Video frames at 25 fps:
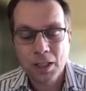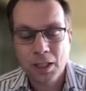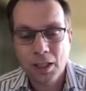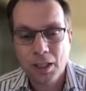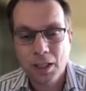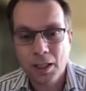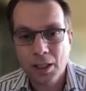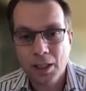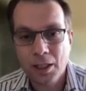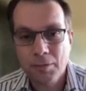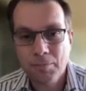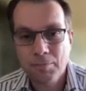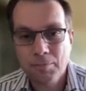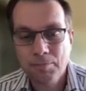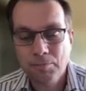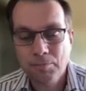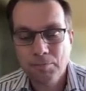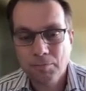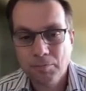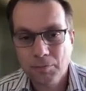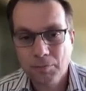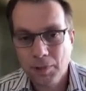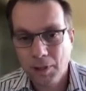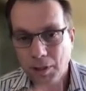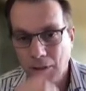
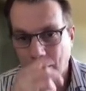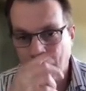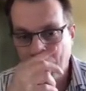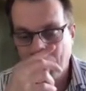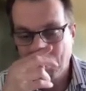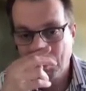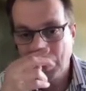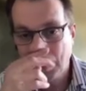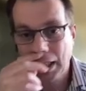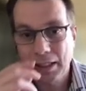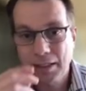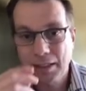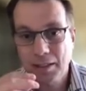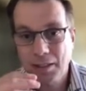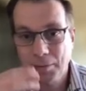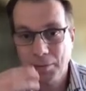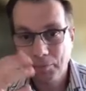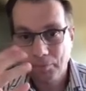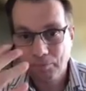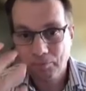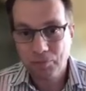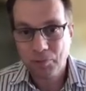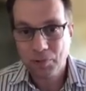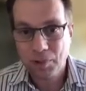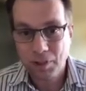Um, but...
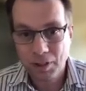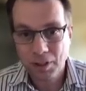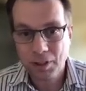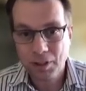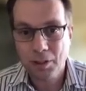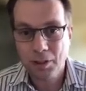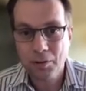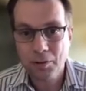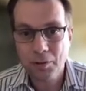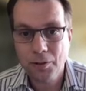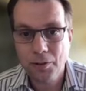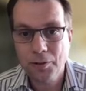you know,